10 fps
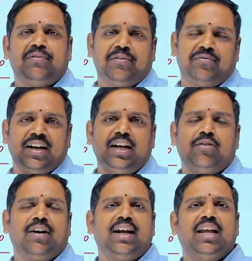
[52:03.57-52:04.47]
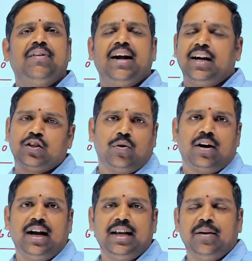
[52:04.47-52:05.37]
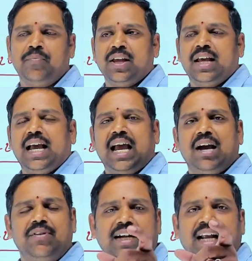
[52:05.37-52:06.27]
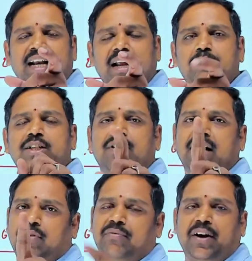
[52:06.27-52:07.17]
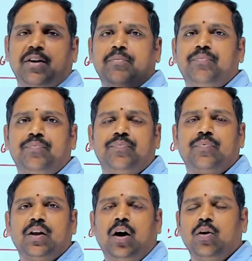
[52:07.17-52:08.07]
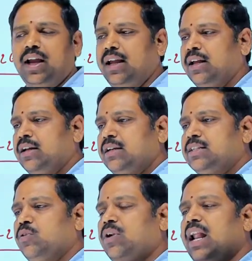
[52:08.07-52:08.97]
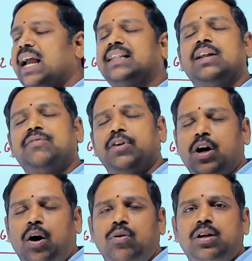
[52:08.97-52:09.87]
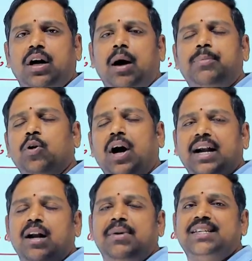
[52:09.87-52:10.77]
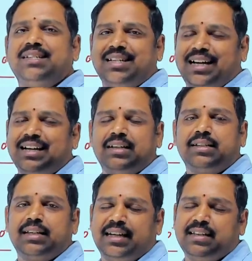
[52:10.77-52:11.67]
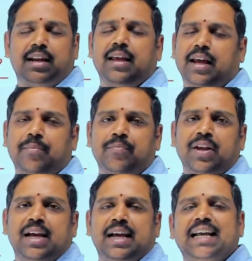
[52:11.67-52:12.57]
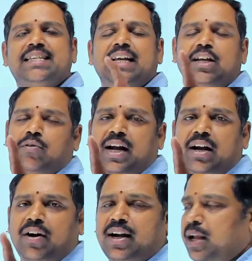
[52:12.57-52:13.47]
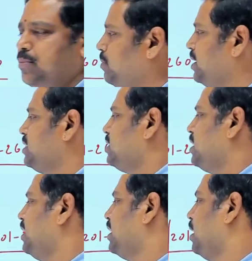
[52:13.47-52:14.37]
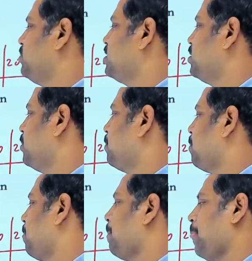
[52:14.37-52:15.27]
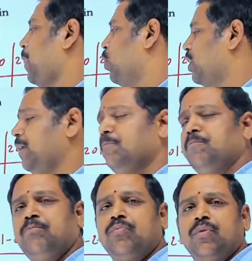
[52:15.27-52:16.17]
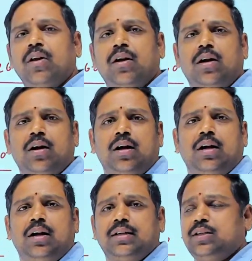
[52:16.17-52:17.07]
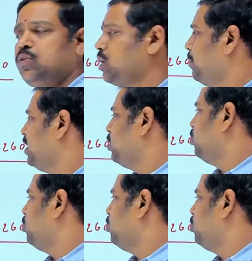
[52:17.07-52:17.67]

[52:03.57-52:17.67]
15, 25 and so on, right? Every 10 numbers you will get 1 5. Okay. So like that, if you count up to 100 means 10 sets are there. Each set you will get 1 times means 10 times. Okay. So coming to